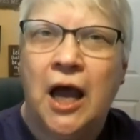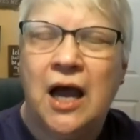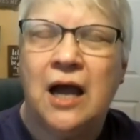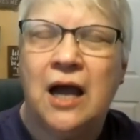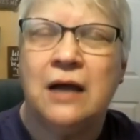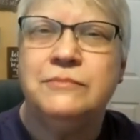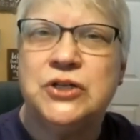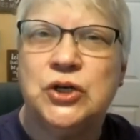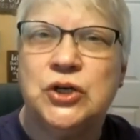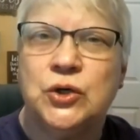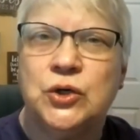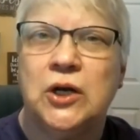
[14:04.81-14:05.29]

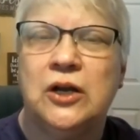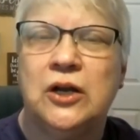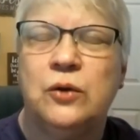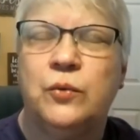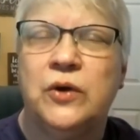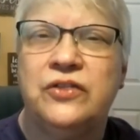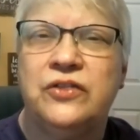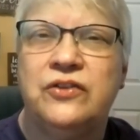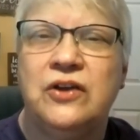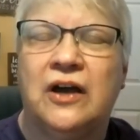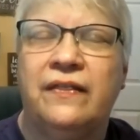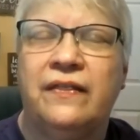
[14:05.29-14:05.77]
I'm totally
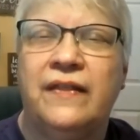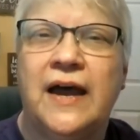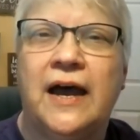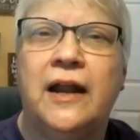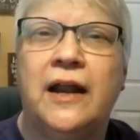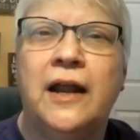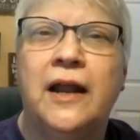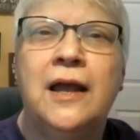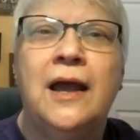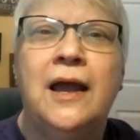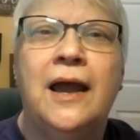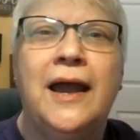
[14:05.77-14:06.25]
with you on
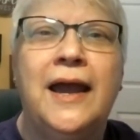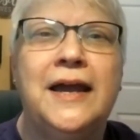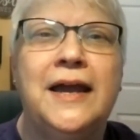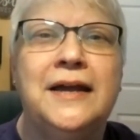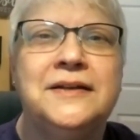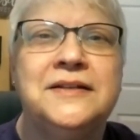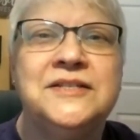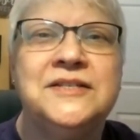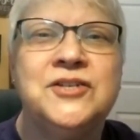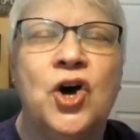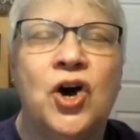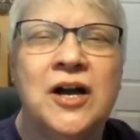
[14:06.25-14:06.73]
that.
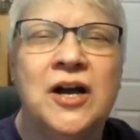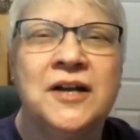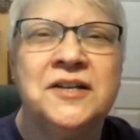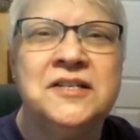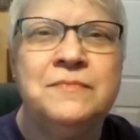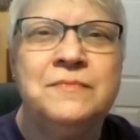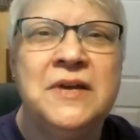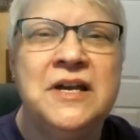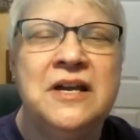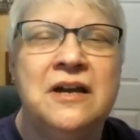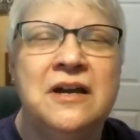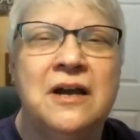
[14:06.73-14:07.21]
Hey, talk to
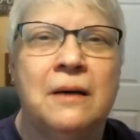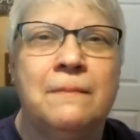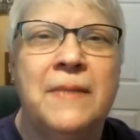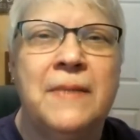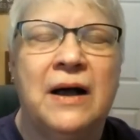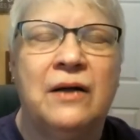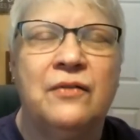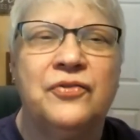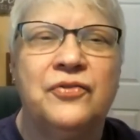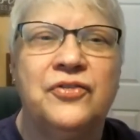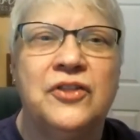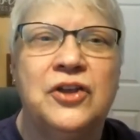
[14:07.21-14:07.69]
me
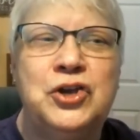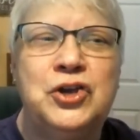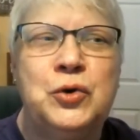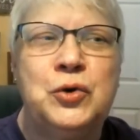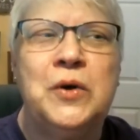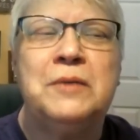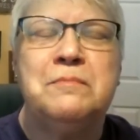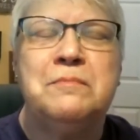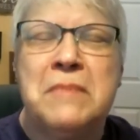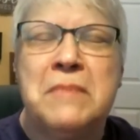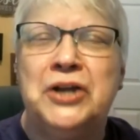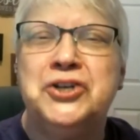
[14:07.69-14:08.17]
about, you
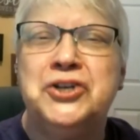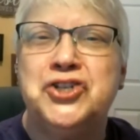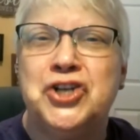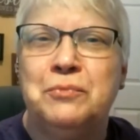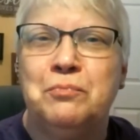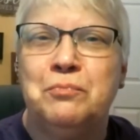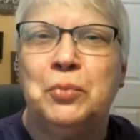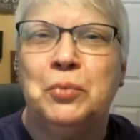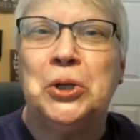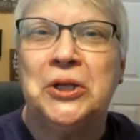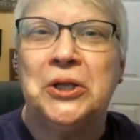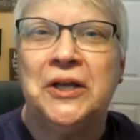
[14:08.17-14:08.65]
had
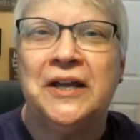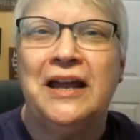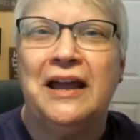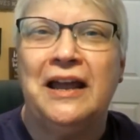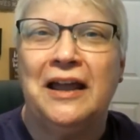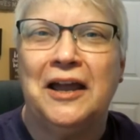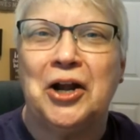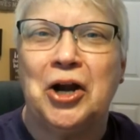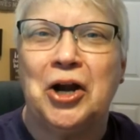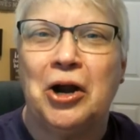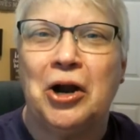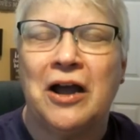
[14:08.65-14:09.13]
mentioned
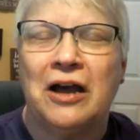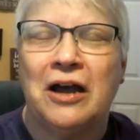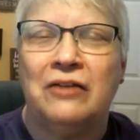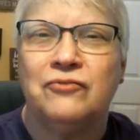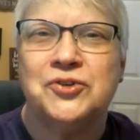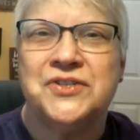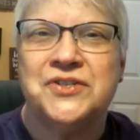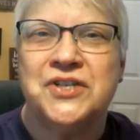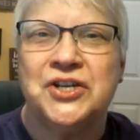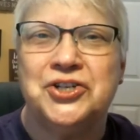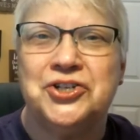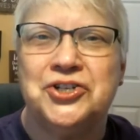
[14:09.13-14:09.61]
bullying in our
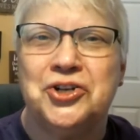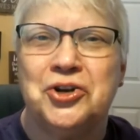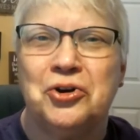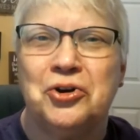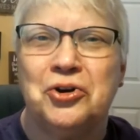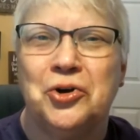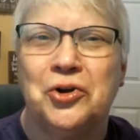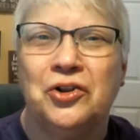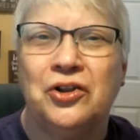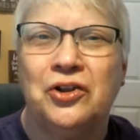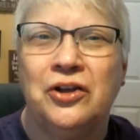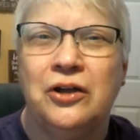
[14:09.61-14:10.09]
conversation
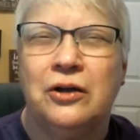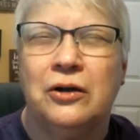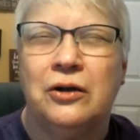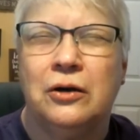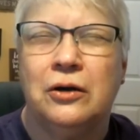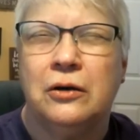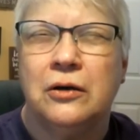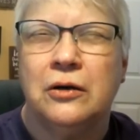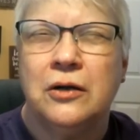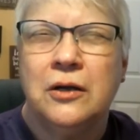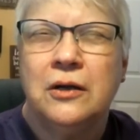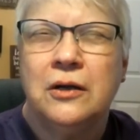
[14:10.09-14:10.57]

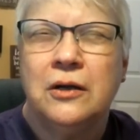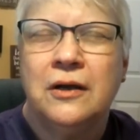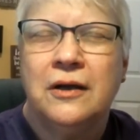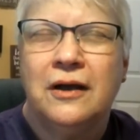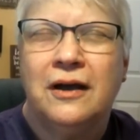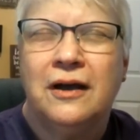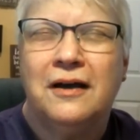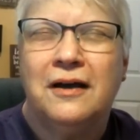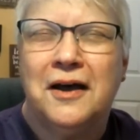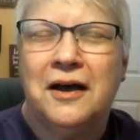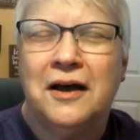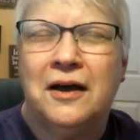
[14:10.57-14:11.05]
earlier.
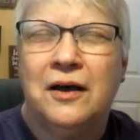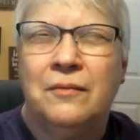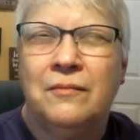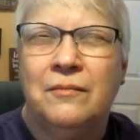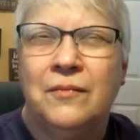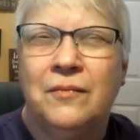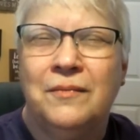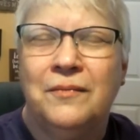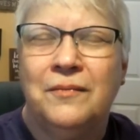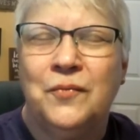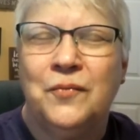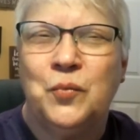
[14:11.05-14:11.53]

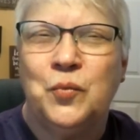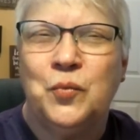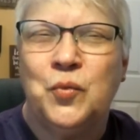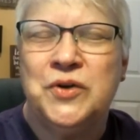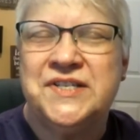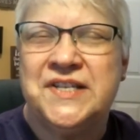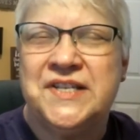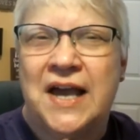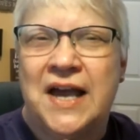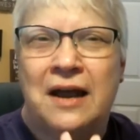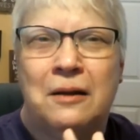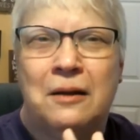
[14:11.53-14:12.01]
Um,
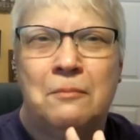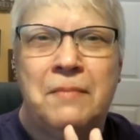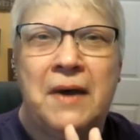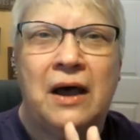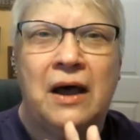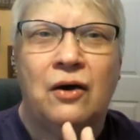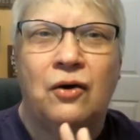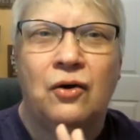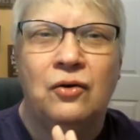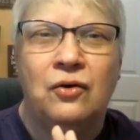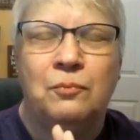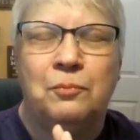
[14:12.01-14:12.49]
was that
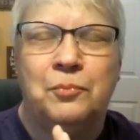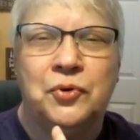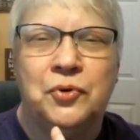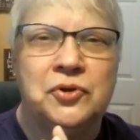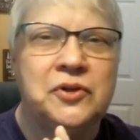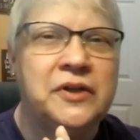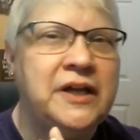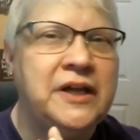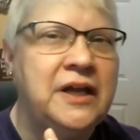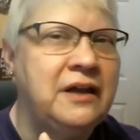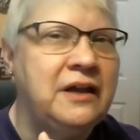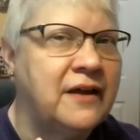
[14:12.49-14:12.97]
about
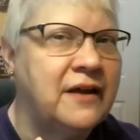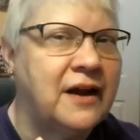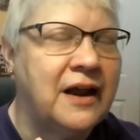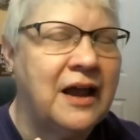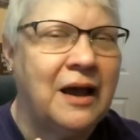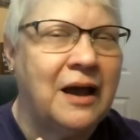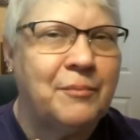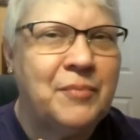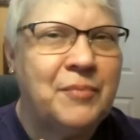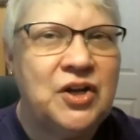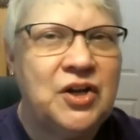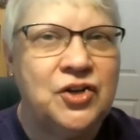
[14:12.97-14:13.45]
bullying that
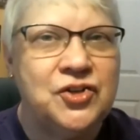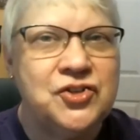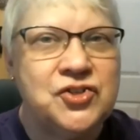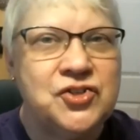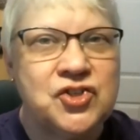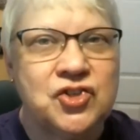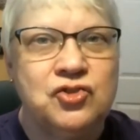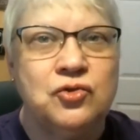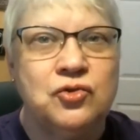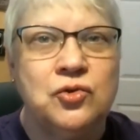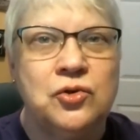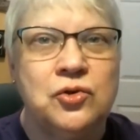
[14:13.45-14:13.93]
happened in
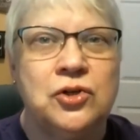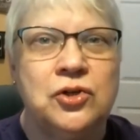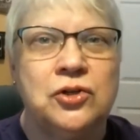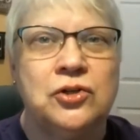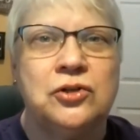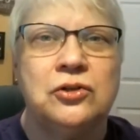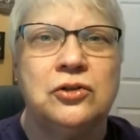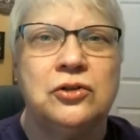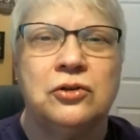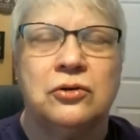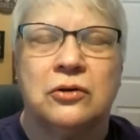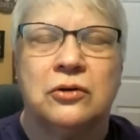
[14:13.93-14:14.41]

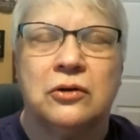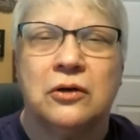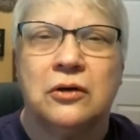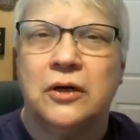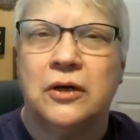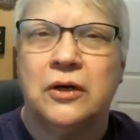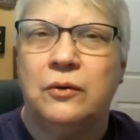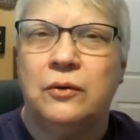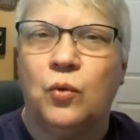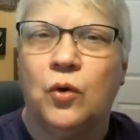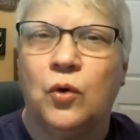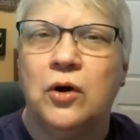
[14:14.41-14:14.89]
school
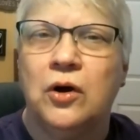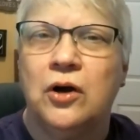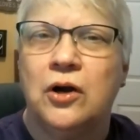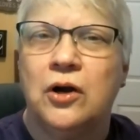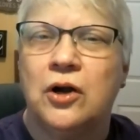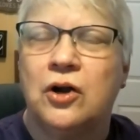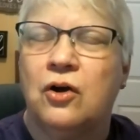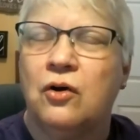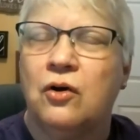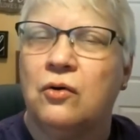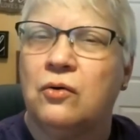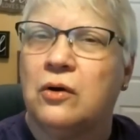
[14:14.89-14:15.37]
or in
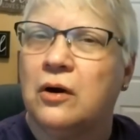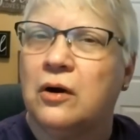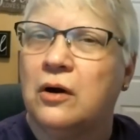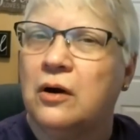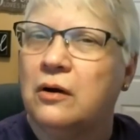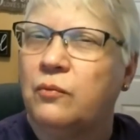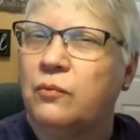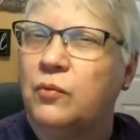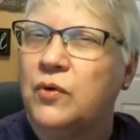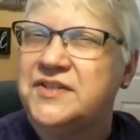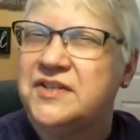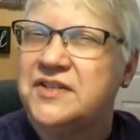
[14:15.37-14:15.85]
work,
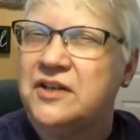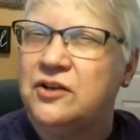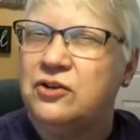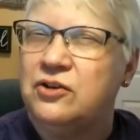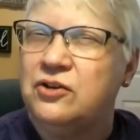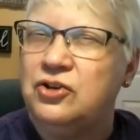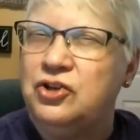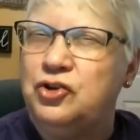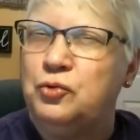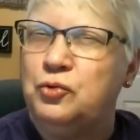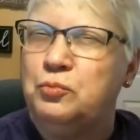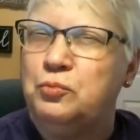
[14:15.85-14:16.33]
or was it
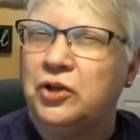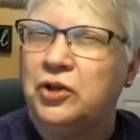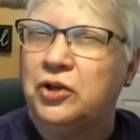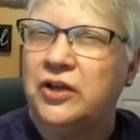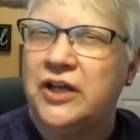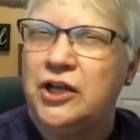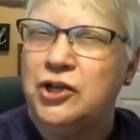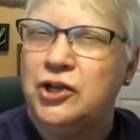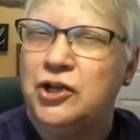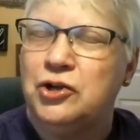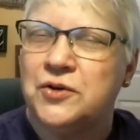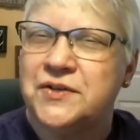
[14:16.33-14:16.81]
you
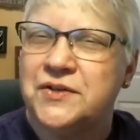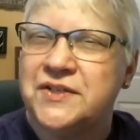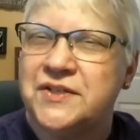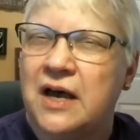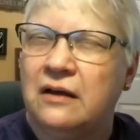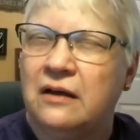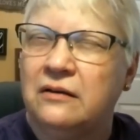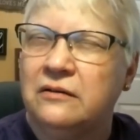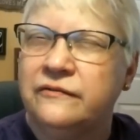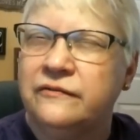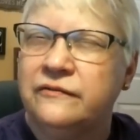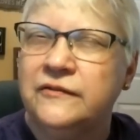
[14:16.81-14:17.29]
bullying
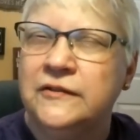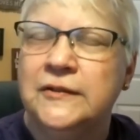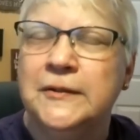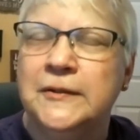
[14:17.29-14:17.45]
yourself?